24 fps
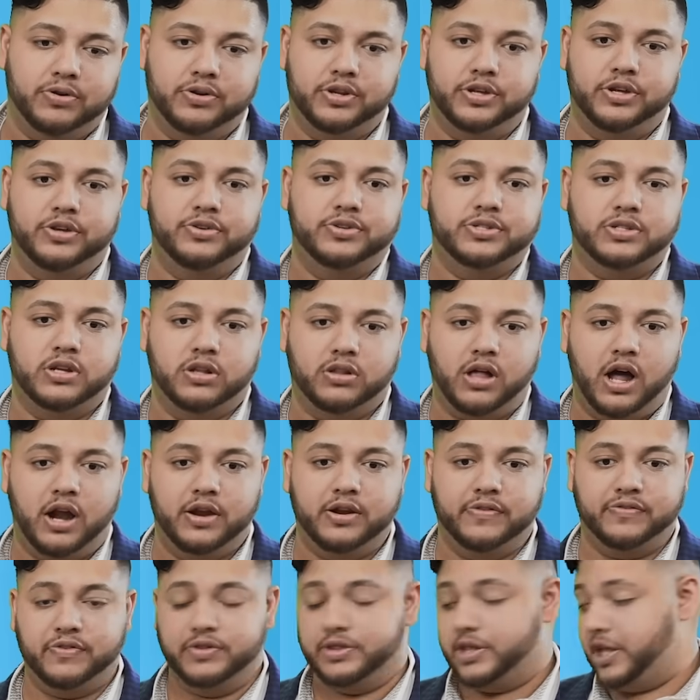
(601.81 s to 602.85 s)
to use in a lot of
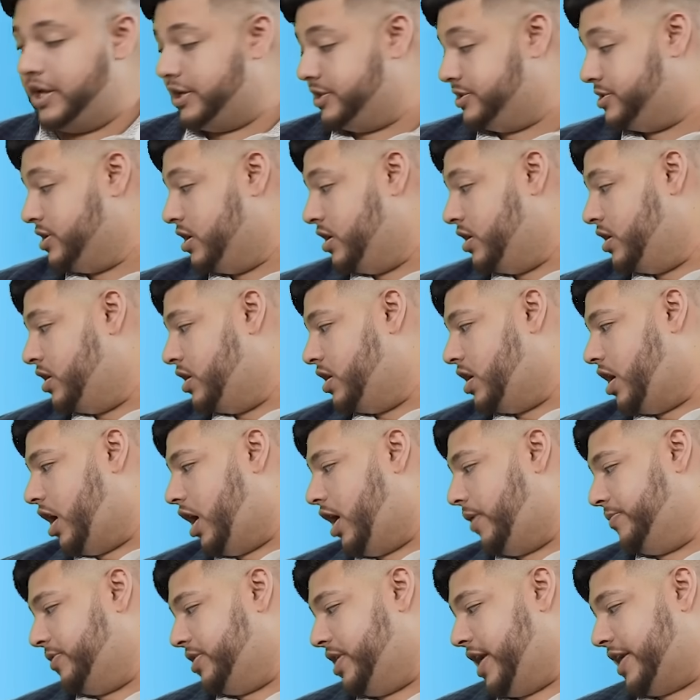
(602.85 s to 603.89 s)
different things.
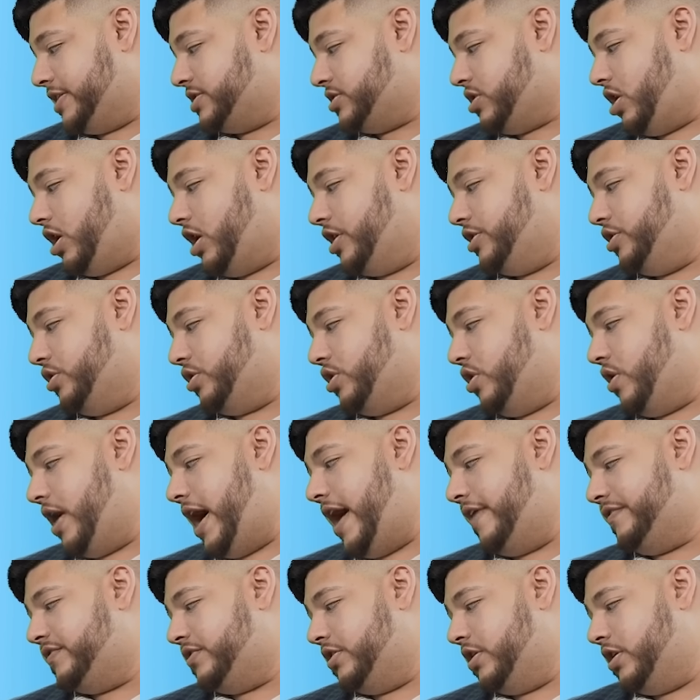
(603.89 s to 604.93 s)
The next card you'll go
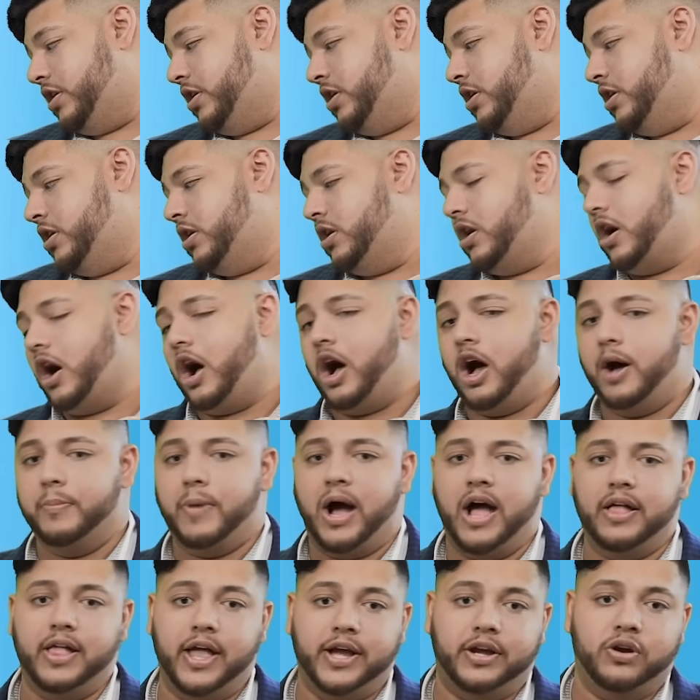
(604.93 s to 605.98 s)
after,
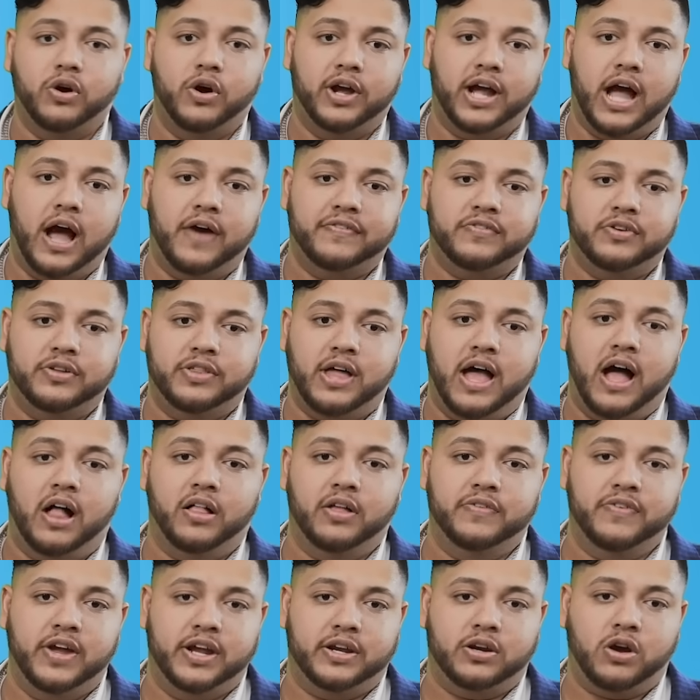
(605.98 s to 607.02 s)
I like going after the
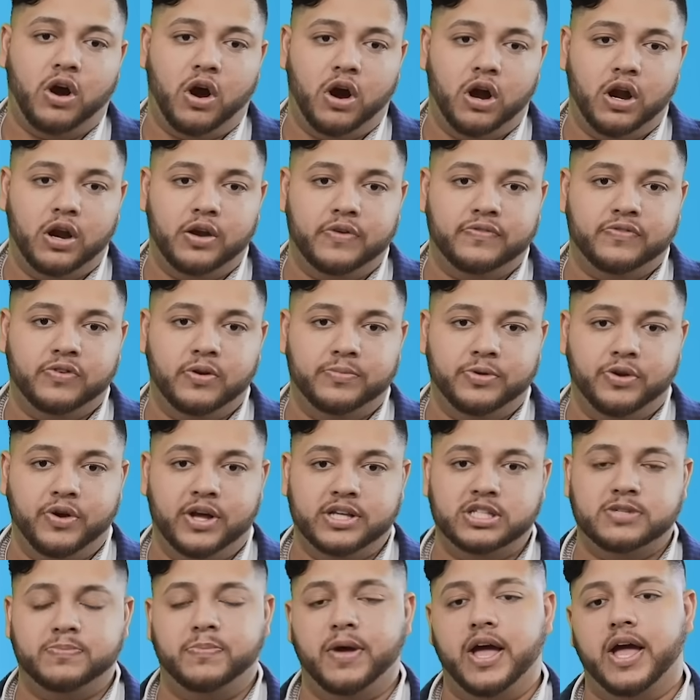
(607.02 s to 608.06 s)
Elevate card from
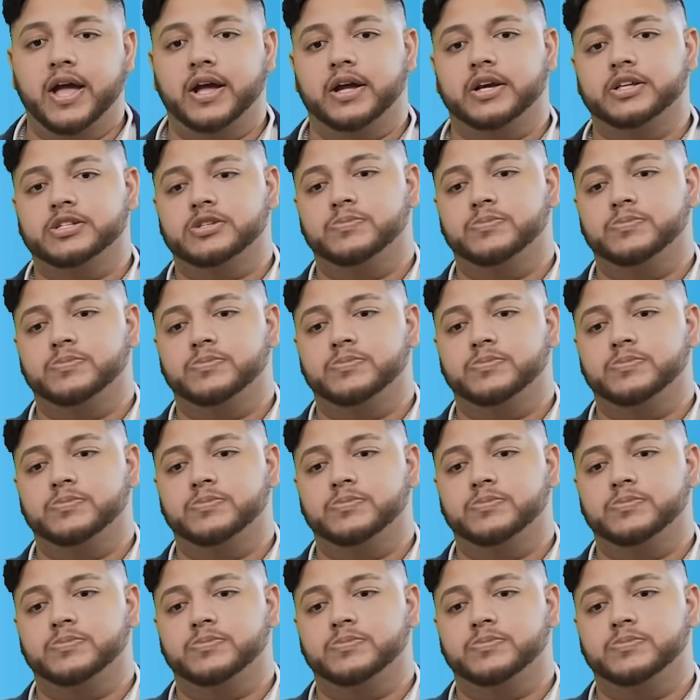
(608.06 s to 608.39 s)
US Bank.